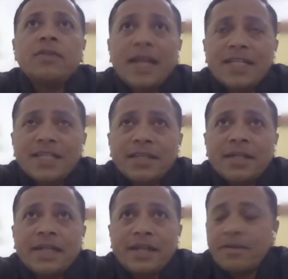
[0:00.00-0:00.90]
let's say the
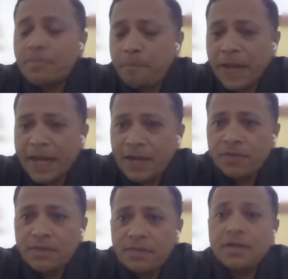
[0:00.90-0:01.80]
dealer paid on
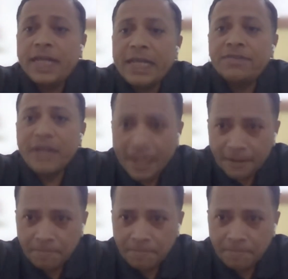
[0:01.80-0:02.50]
the 30th day.